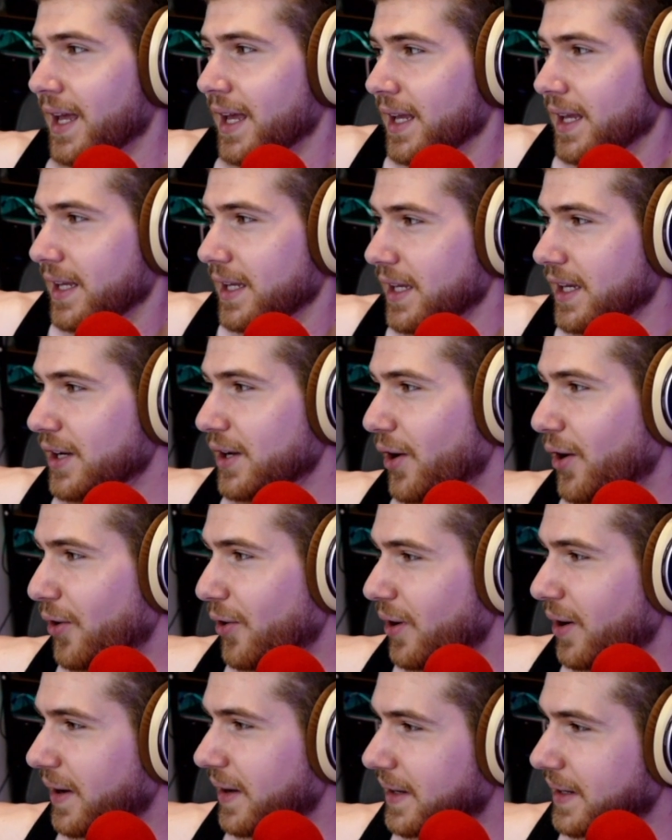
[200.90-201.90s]
you
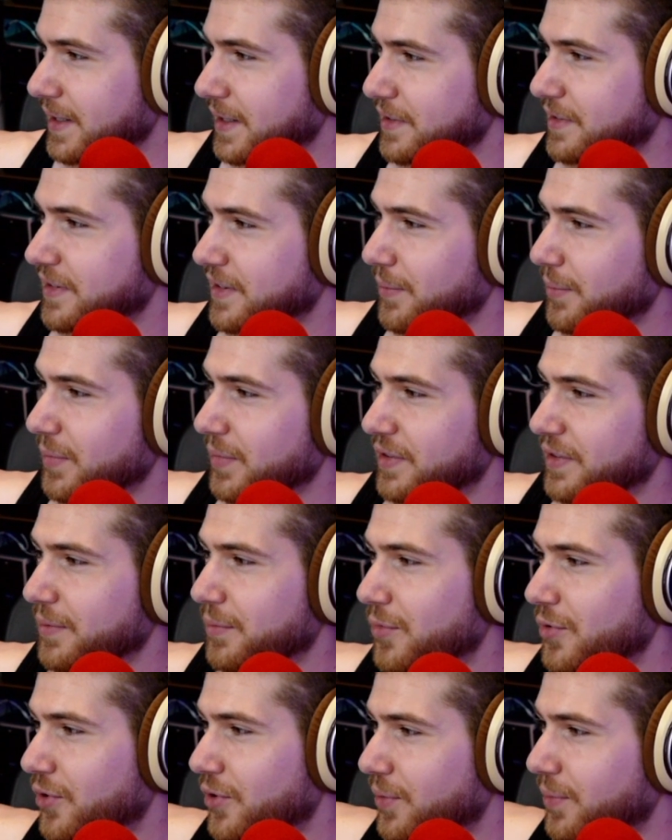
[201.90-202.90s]
know, uh, some
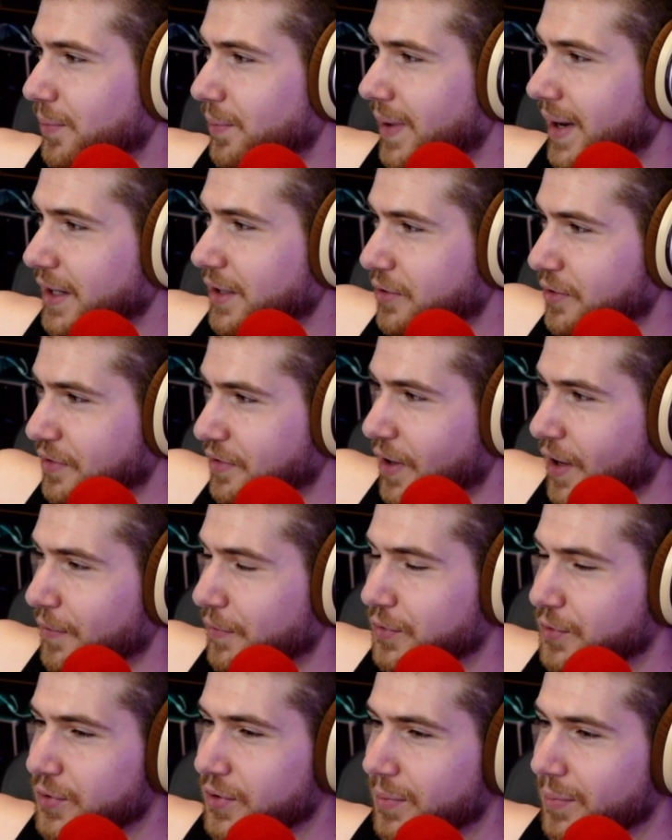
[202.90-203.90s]
some more Microsoft doing